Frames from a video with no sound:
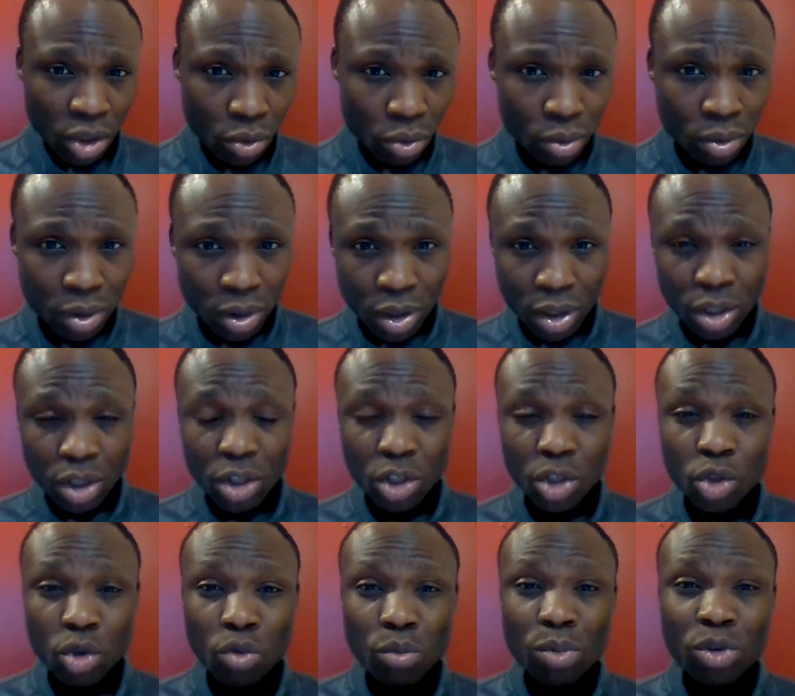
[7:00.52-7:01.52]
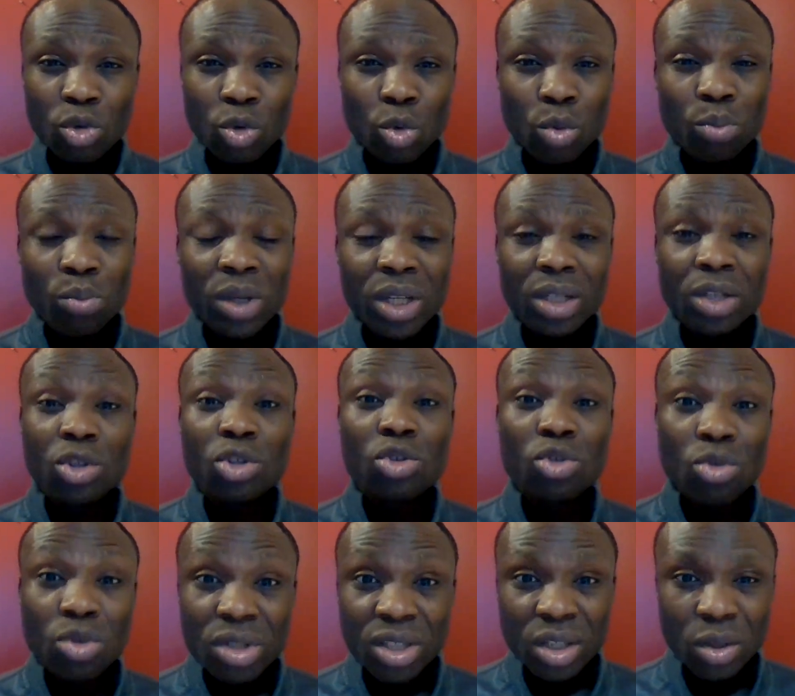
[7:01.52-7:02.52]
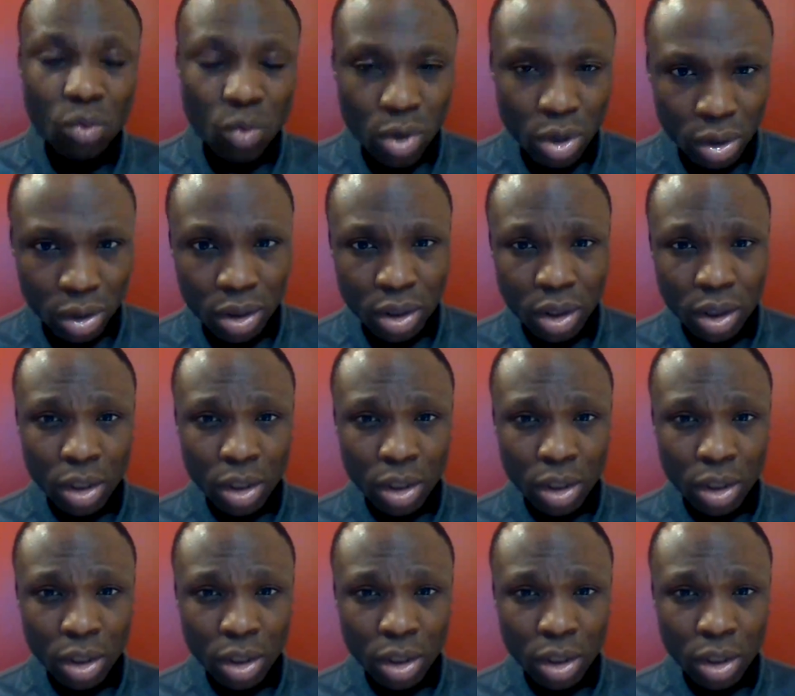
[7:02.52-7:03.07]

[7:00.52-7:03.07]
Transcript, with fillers: you you will be the chosen one